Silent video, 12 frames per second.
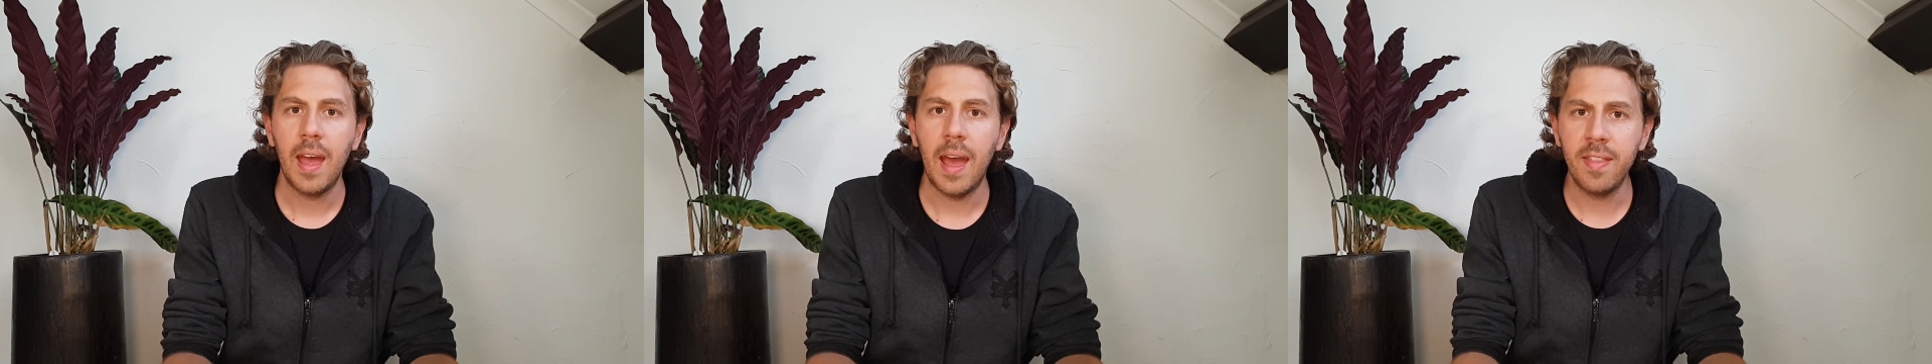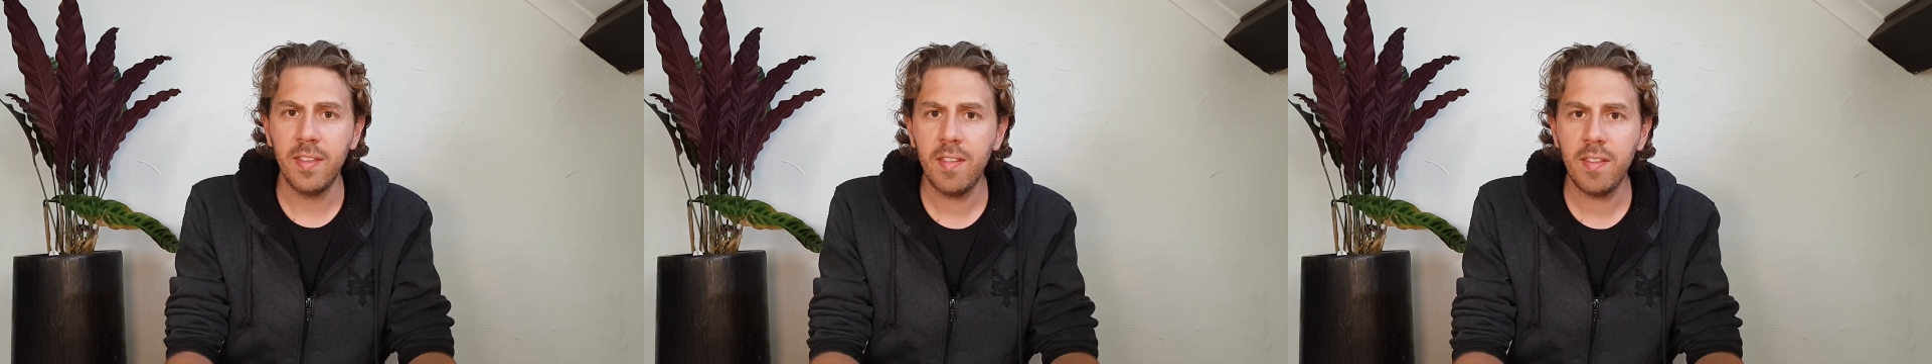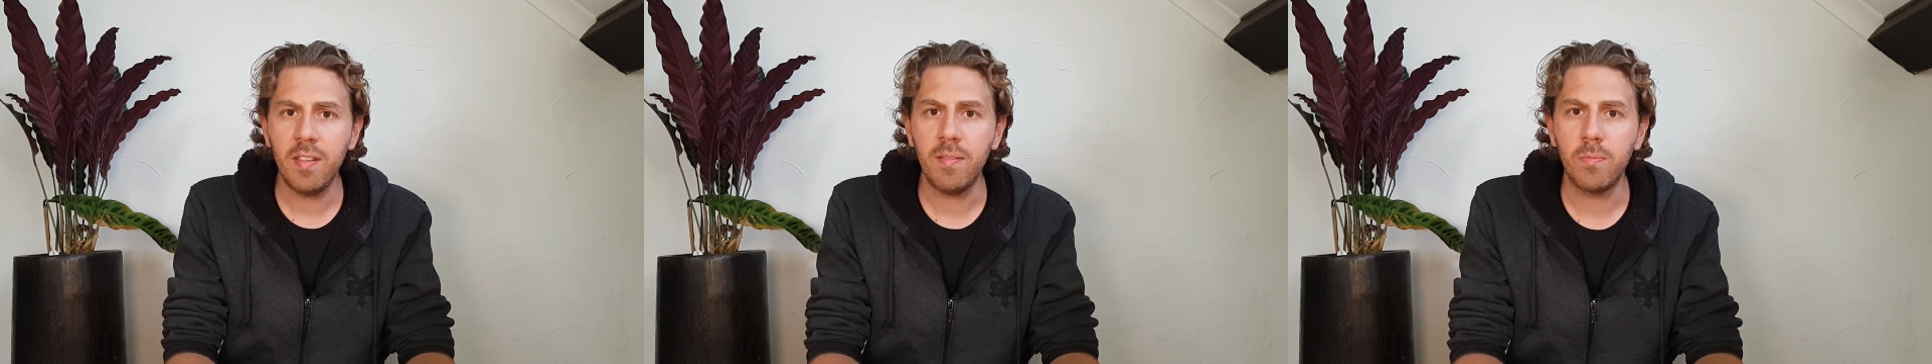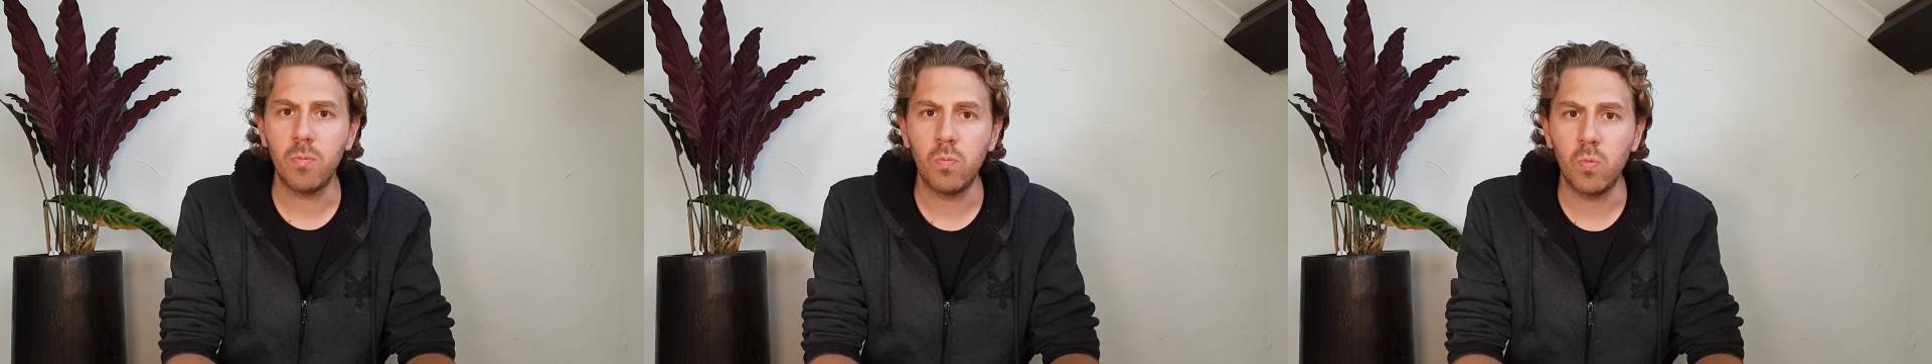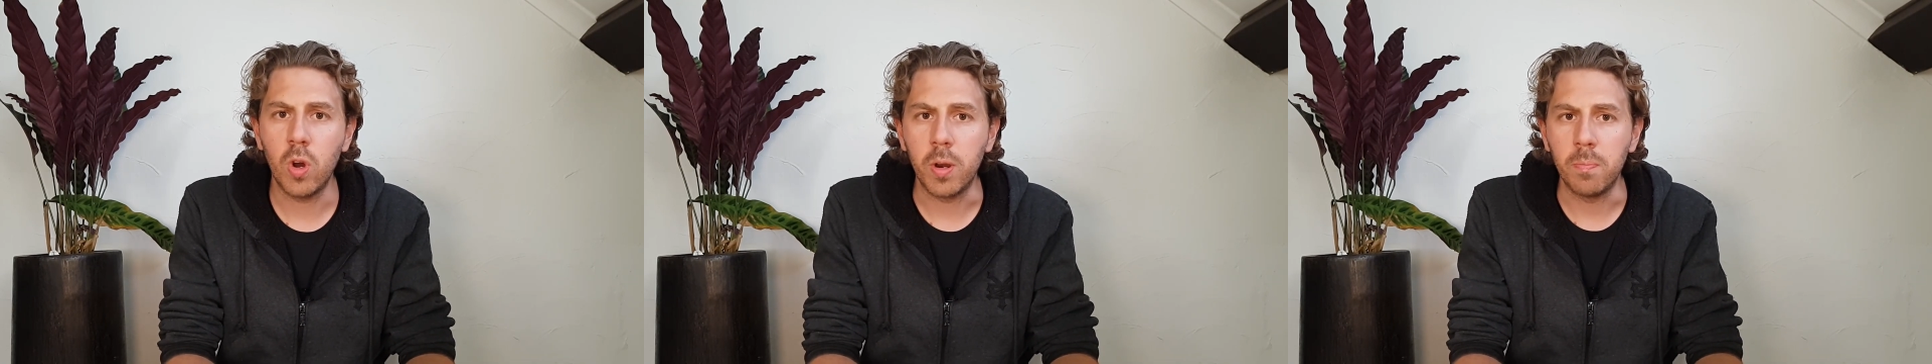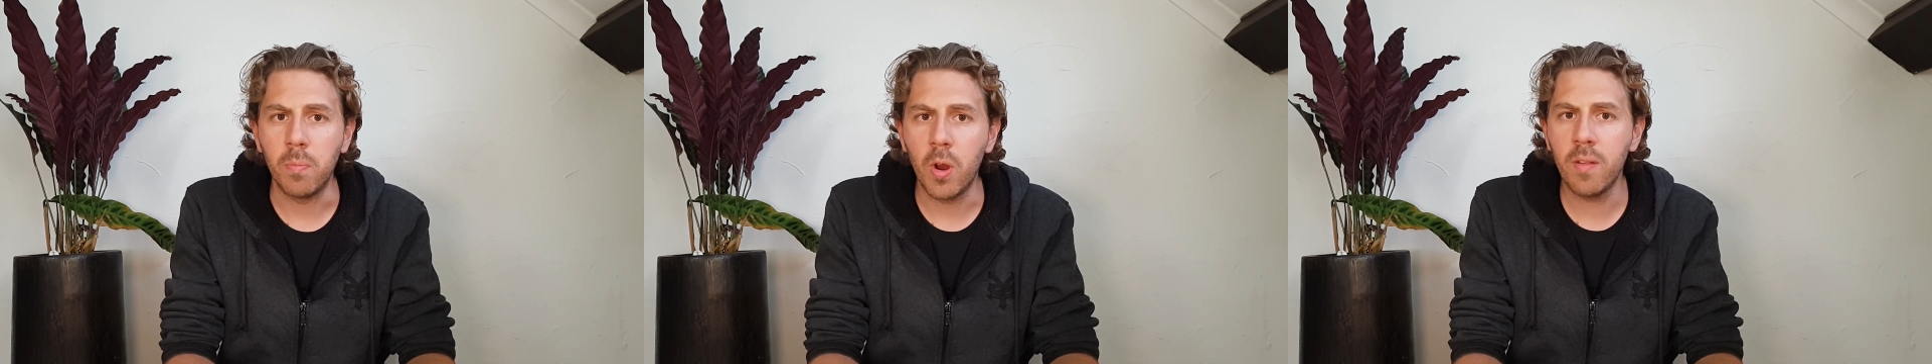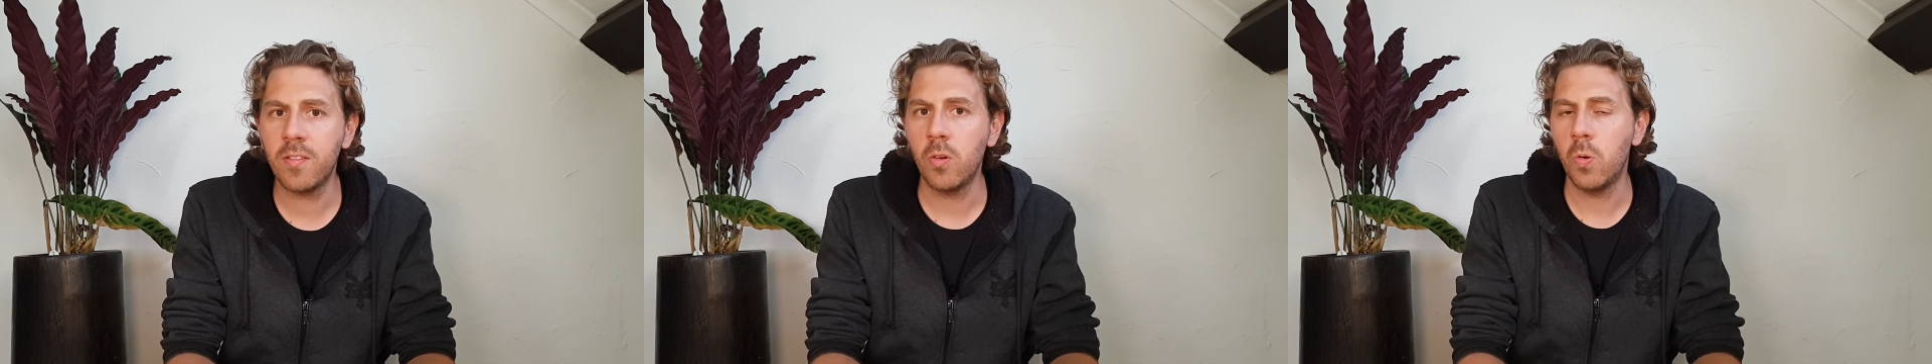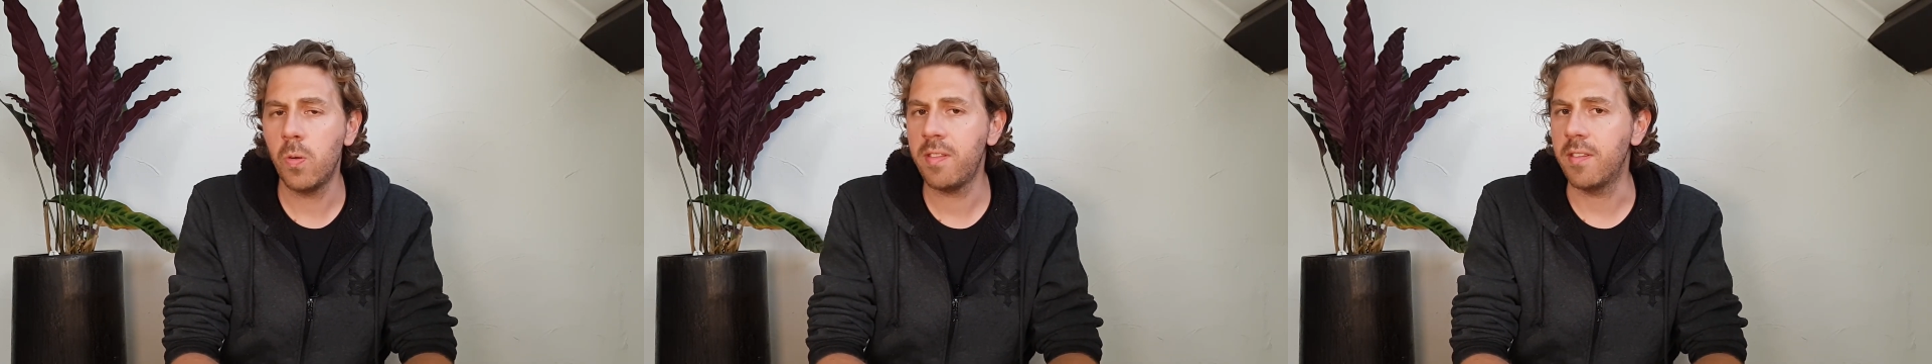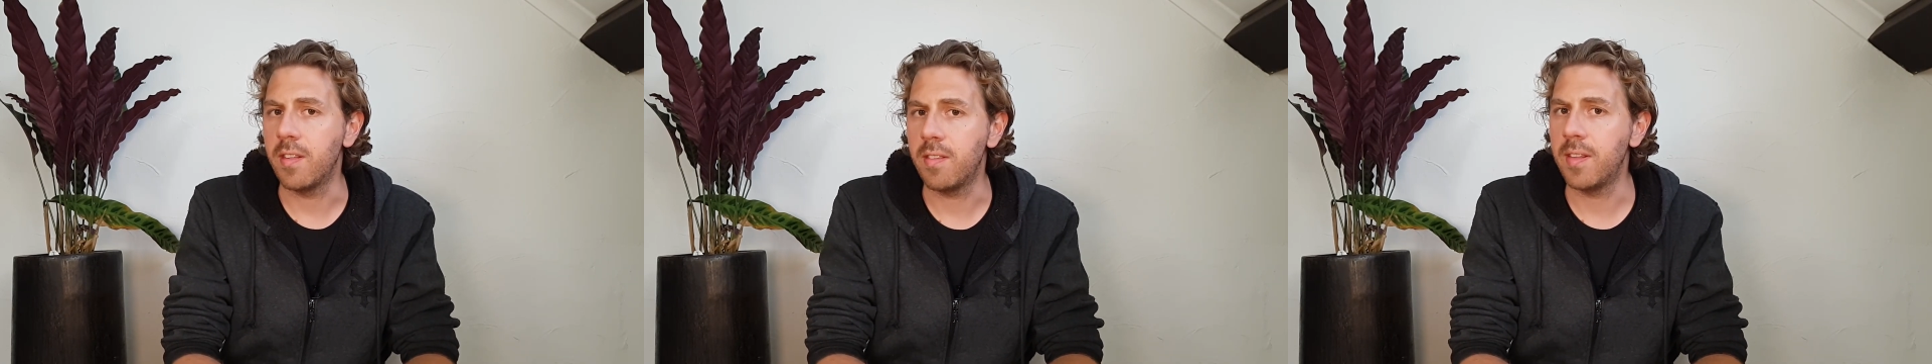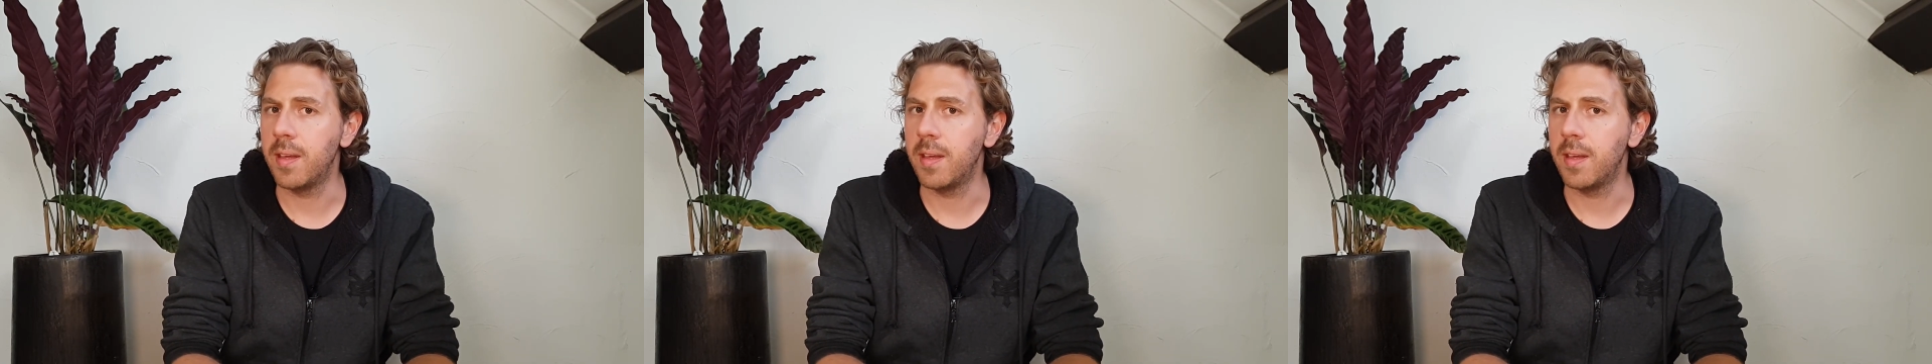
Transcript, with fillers: And this is what most courses